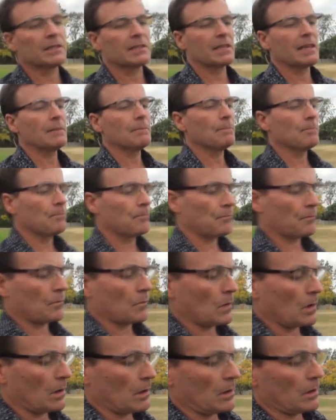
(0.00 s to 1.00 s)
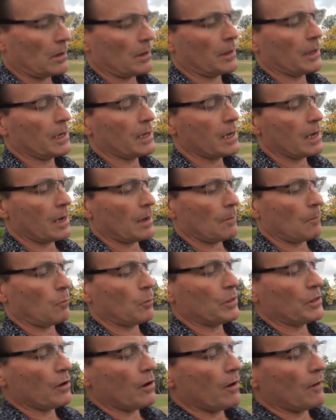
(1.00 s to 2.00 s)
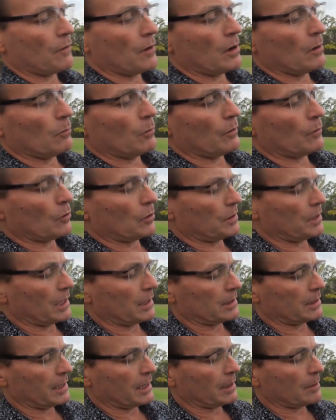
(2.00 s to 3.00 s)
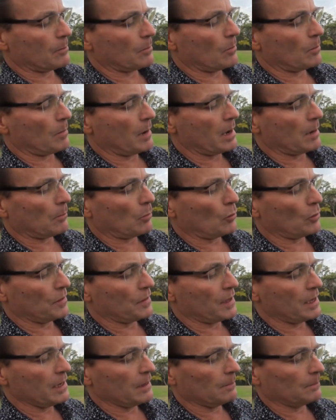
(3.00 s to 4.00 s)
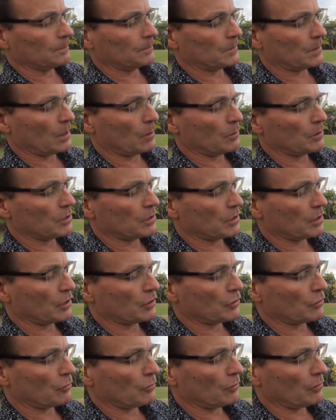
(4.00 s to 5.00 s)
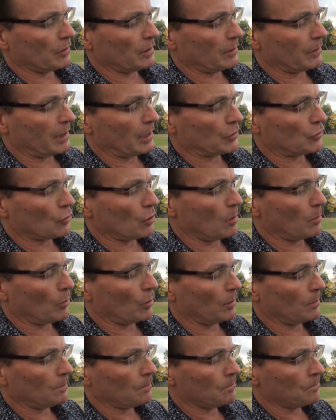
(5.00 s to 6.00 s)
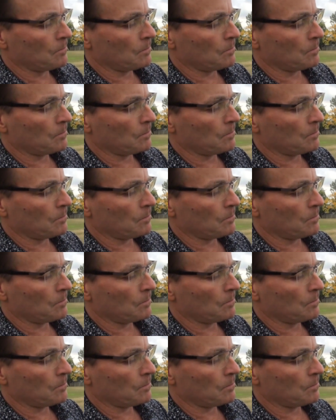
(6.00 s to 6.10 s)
as I said, the, uh, with the iPhone, we've got that second mount point there, so we're just going to screw it onto our tripod.